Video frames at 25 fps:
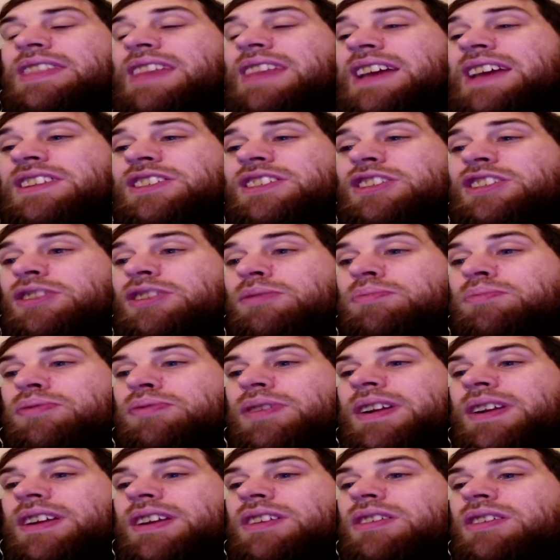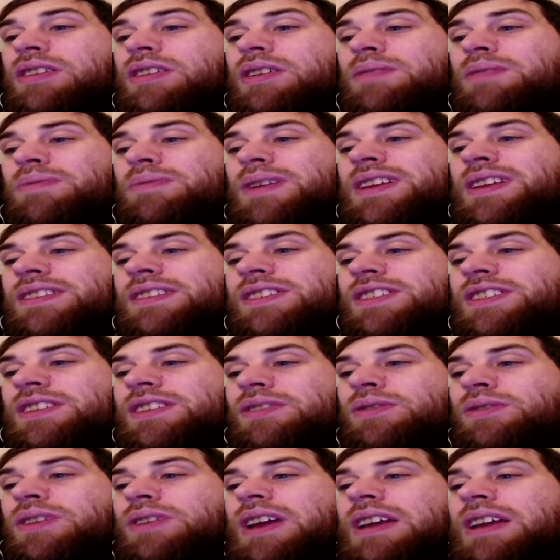And that's still pretty good. We can
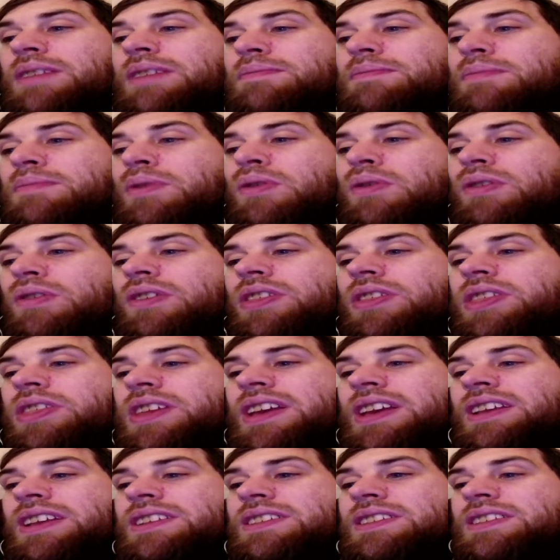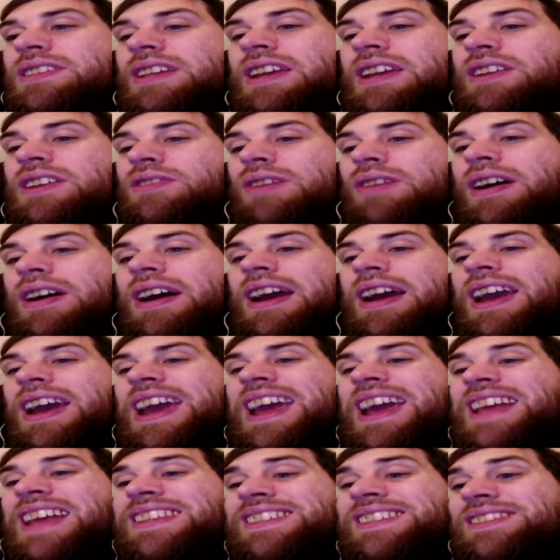still get more things into our
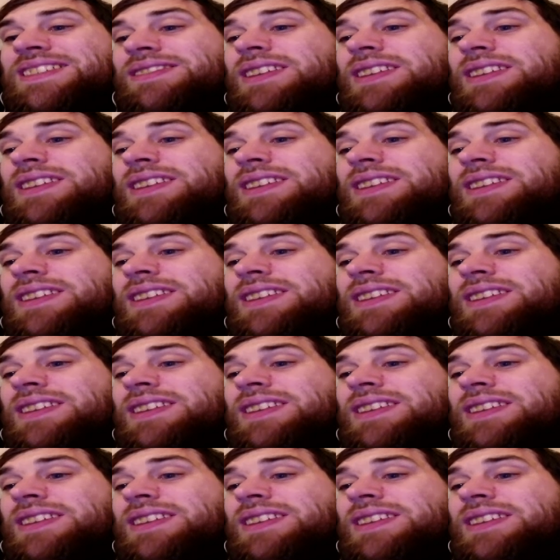hands.